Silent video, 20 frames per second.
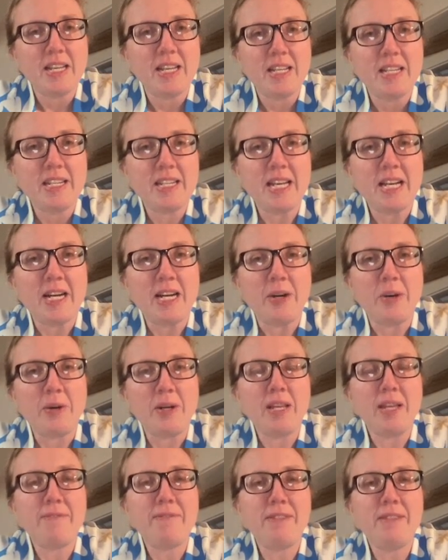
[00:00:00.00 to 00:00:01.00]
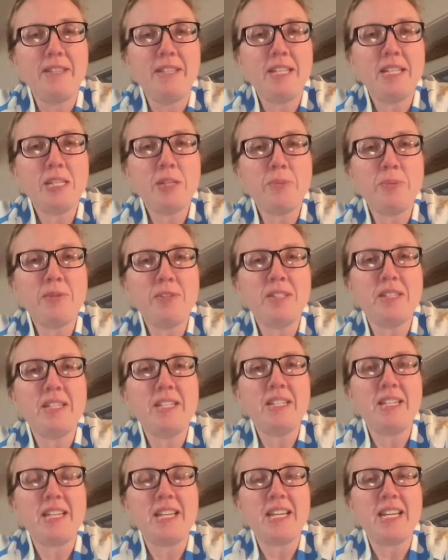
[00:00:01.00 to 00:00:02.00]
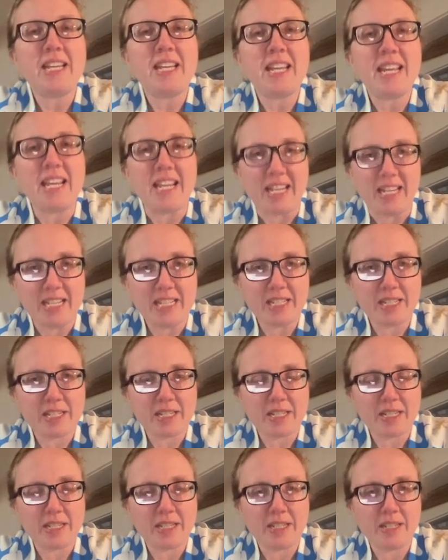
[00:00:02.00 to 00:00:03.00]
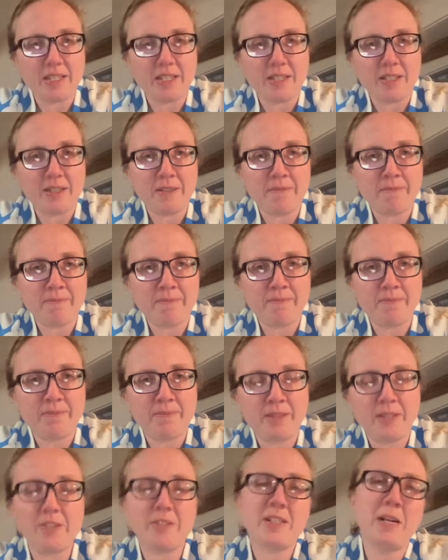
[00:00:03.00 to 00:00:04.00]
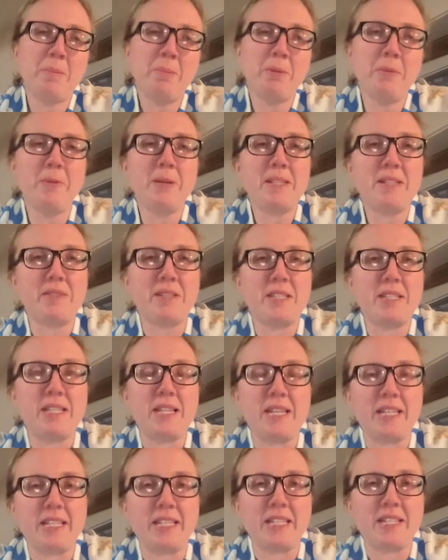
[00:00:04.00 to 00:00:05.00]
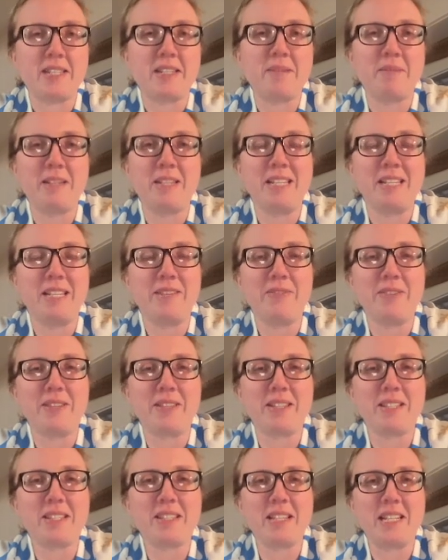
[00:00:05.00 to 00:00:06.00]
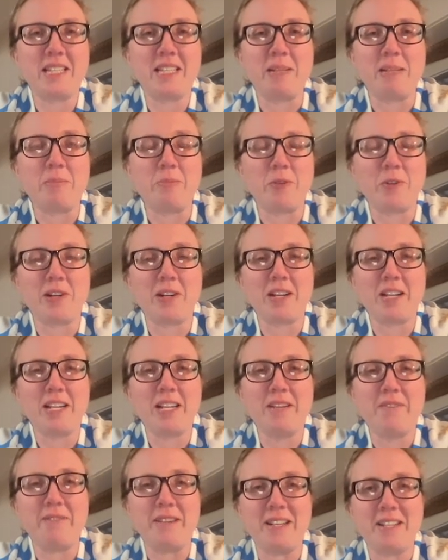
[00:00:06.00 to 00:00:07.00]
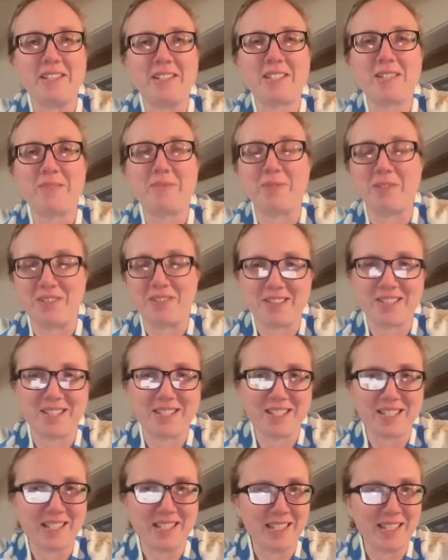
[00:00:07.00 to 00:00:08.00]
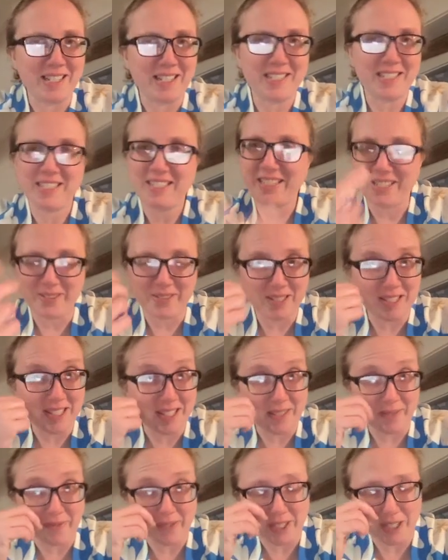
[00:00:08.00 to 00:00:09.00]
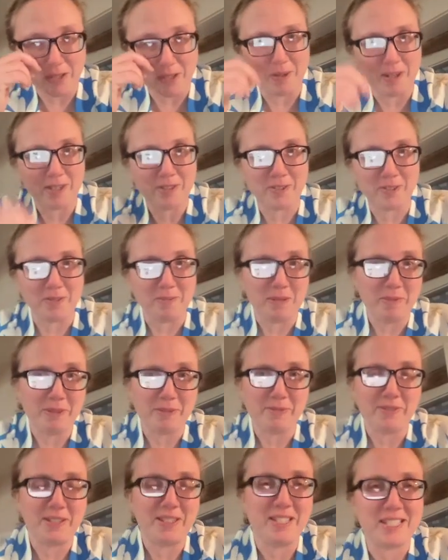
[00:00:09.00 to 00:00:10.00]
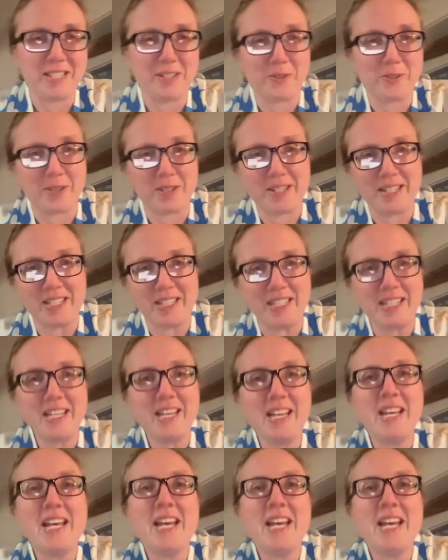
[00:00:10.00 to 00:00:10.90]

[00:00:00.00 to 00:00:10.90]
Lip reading: Now, if this was an 8, there are a couple ways of seeing this, and I'm going to give you the slightly more advanced one just because I think, you know, this is the video walkthrough, maybe you'll find this interesting.